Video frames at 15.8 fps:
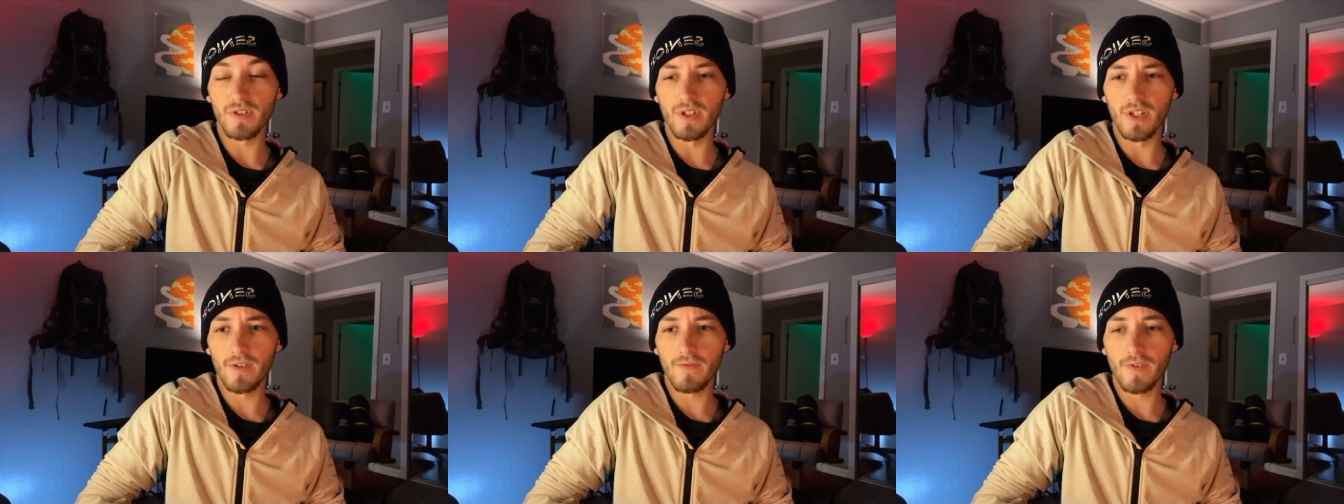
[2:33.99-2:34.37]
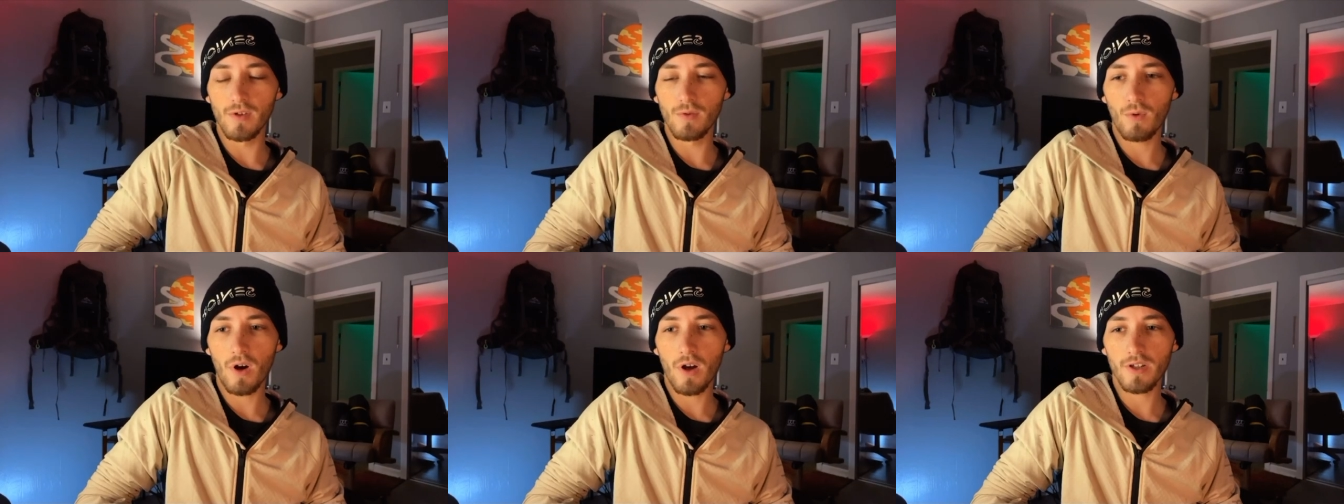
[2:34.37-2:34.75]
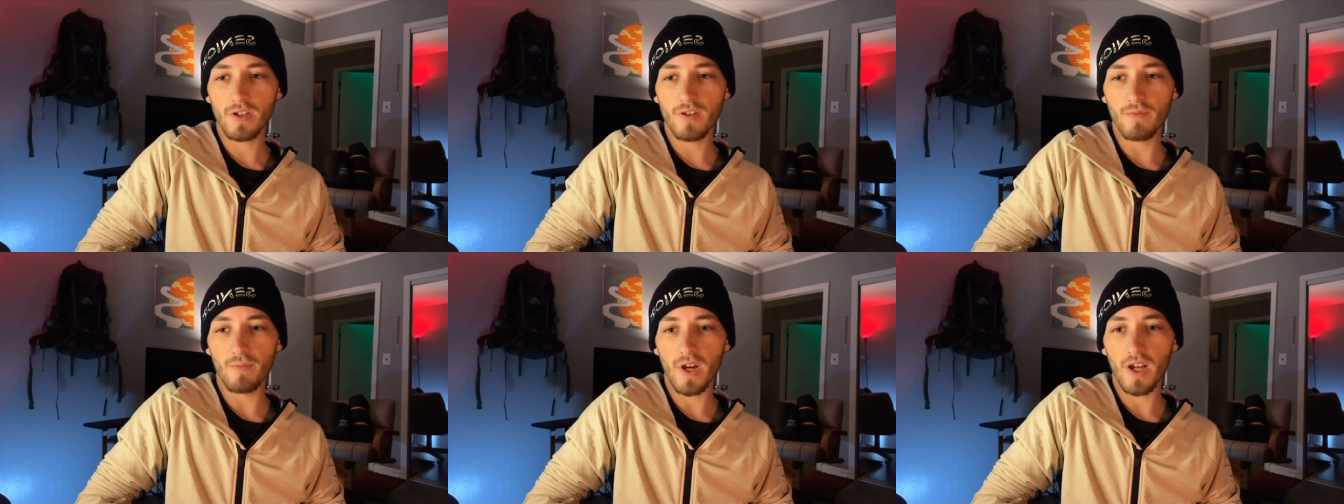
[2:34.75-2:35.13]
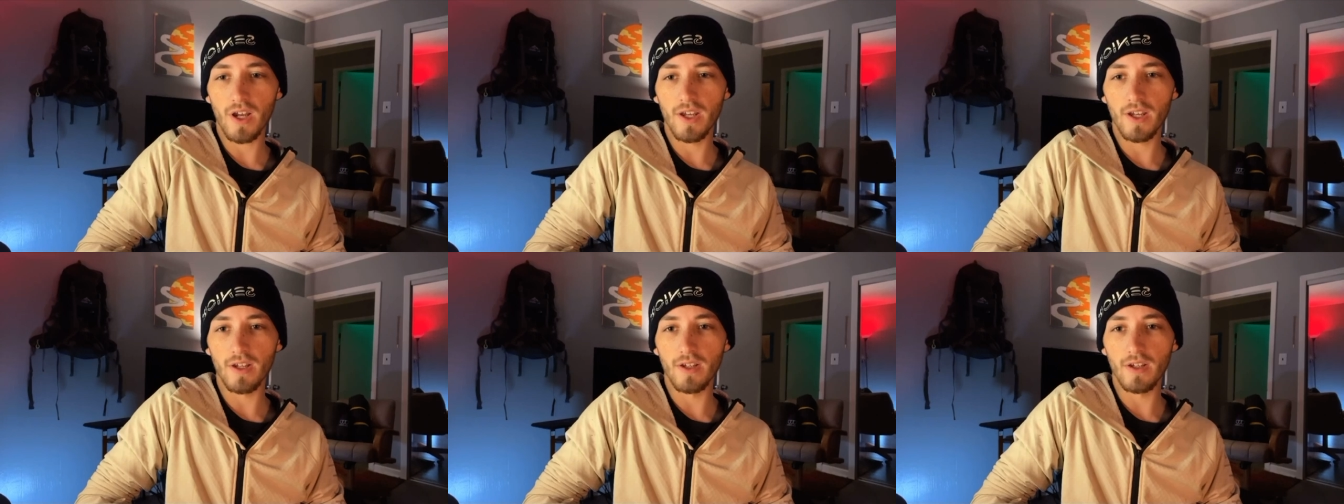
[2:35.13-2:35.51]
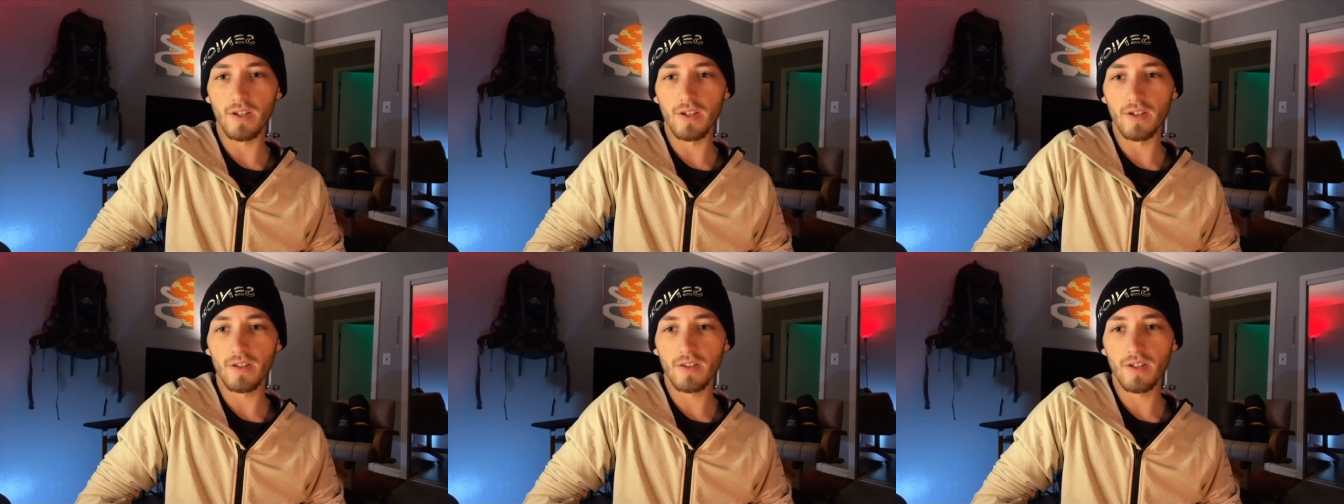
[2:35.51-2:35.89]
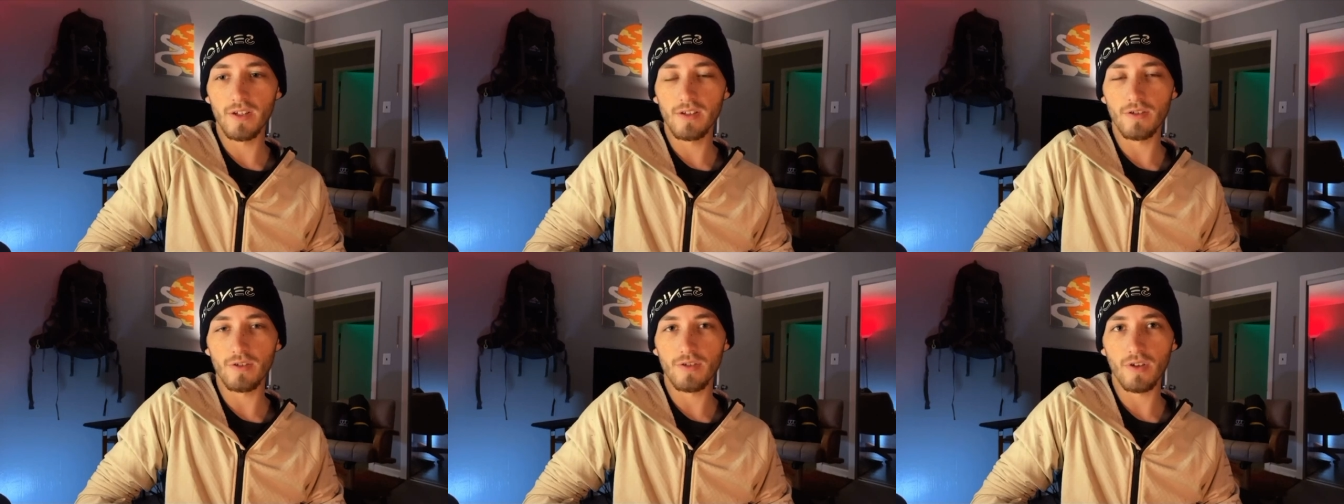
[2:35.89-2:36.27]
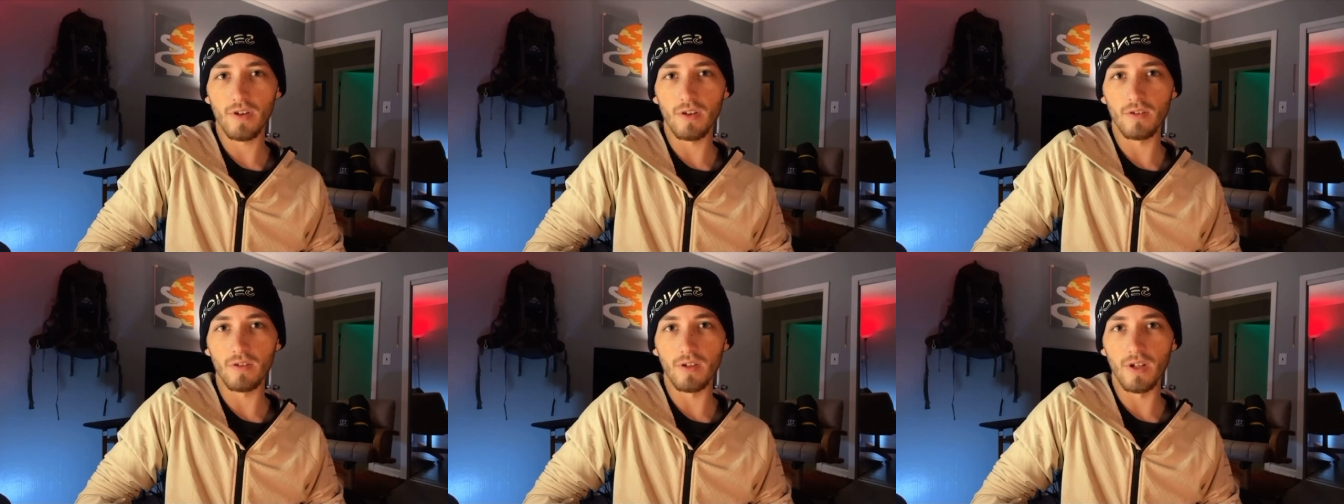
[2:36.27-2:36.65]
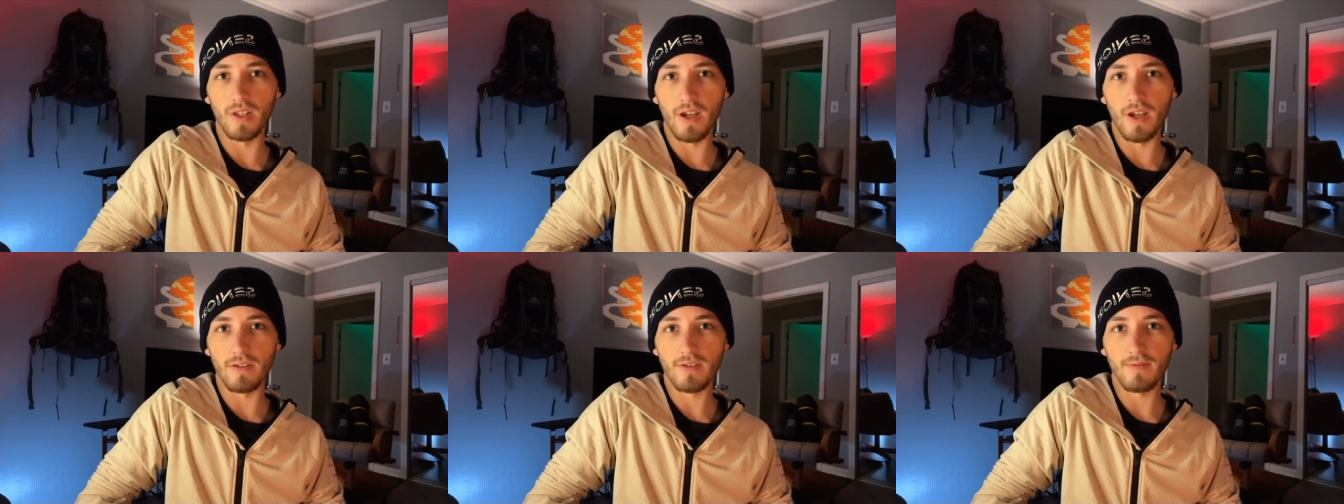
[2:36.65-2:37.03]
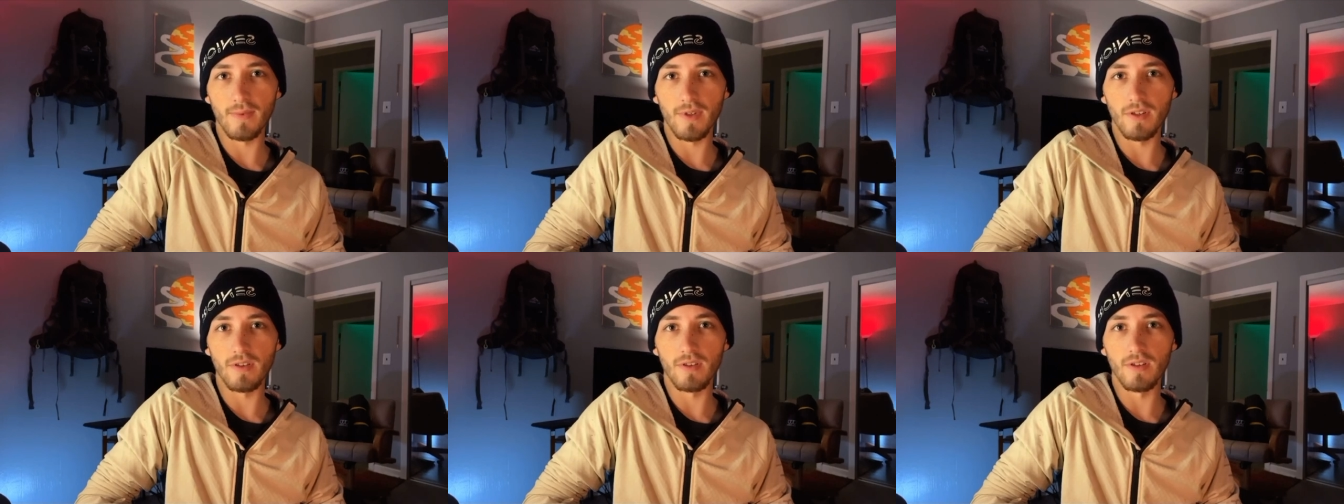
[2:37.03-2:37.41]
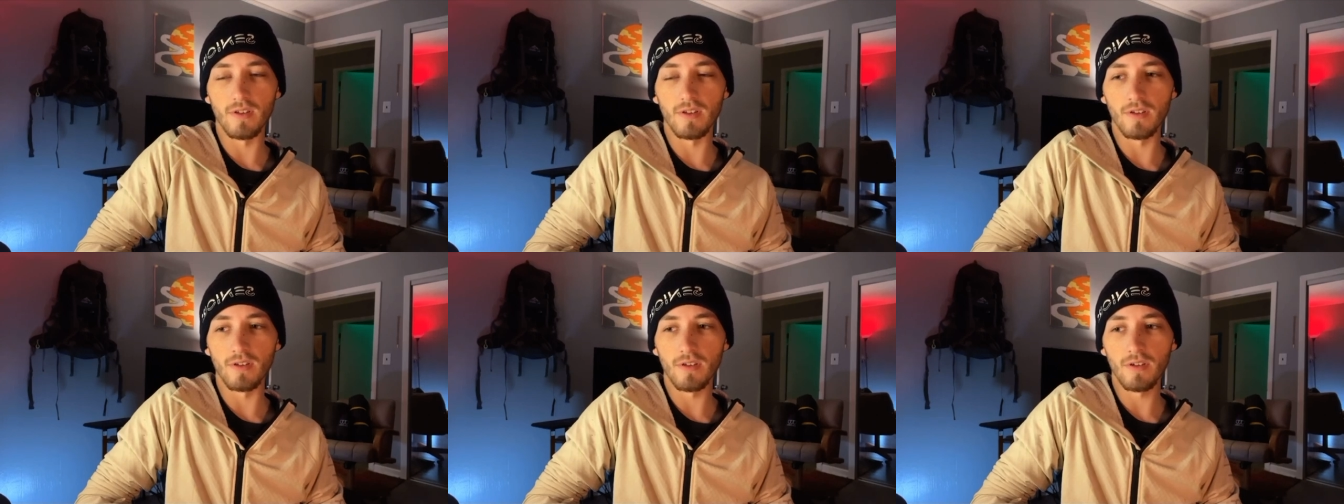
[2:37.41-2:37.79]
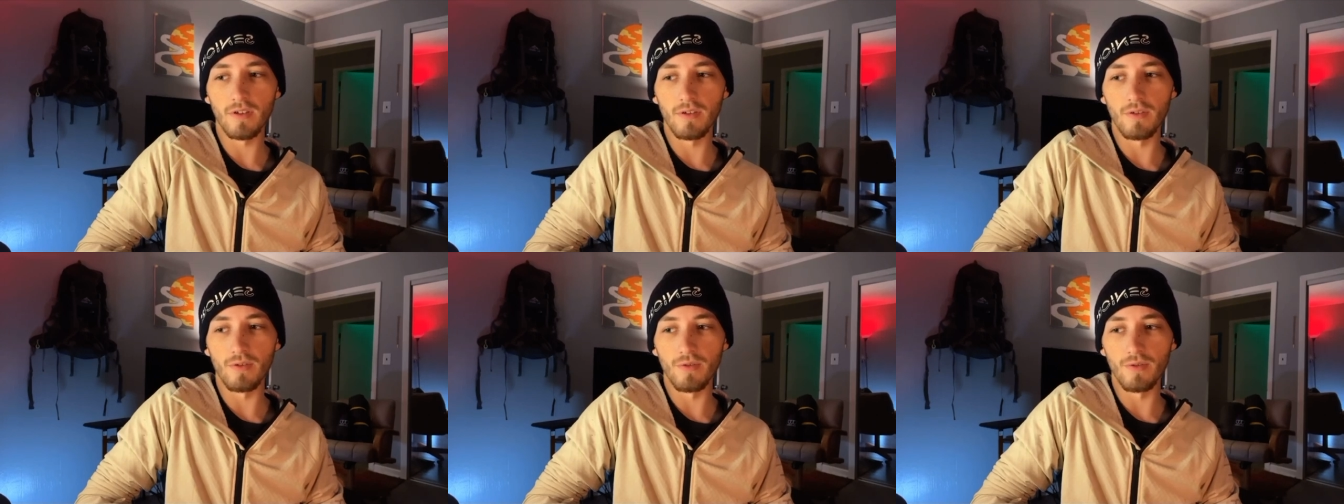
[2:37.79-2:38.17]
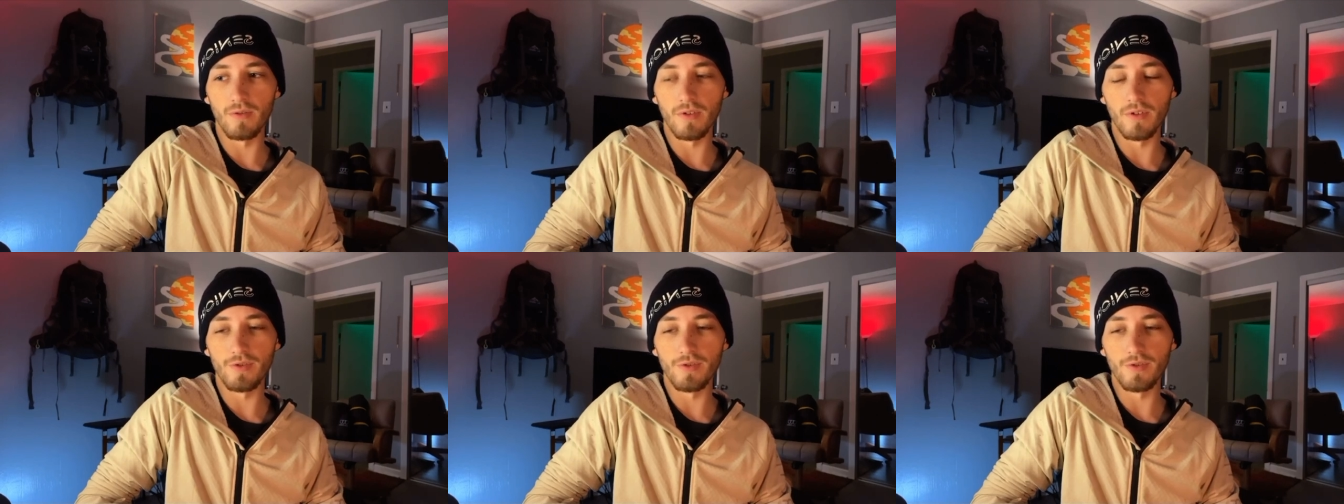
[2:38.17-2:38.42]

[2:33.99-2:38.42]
If you watched my teaser trailer announcement, then you you